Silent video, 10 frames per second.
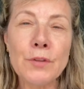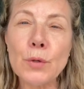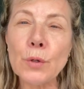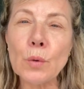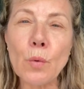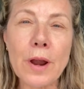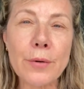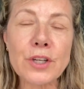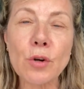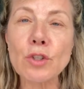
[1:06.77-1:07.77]
You can
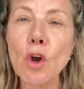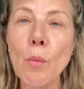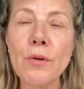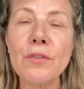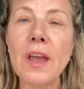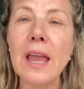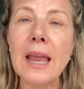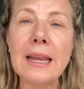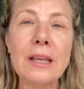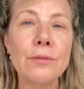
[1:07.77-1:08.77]
wear it on top of
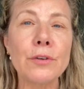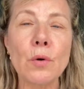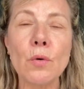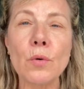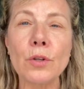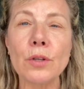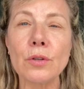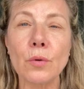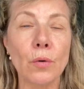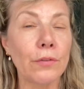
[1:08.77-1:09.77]
any of your
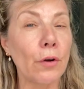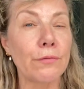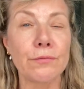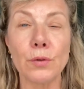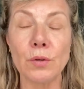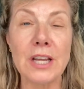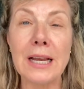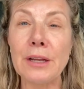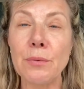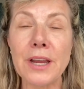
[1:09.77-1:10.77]

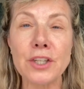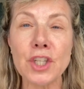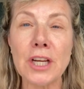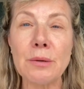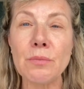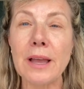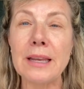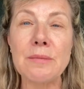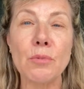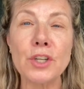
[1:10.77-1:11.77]
daily regime,
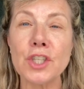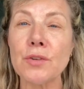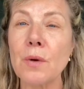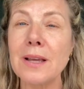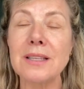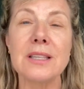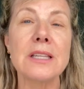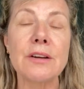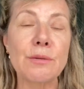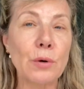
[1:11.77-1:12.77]
any moisturizer,
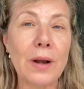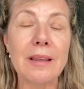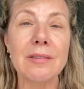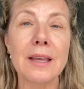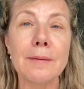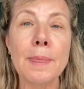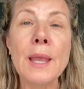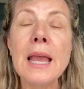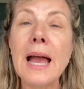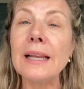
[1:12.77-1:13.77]
serum or anything,
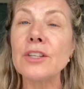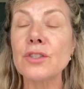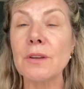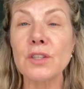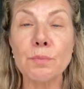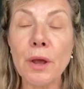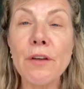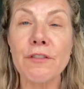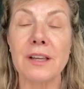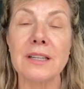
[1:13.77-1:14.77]
and it's
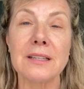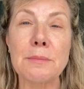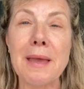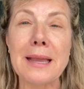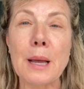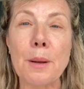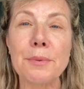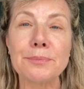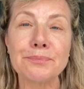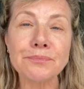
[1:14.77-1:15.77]
perfect under makeup.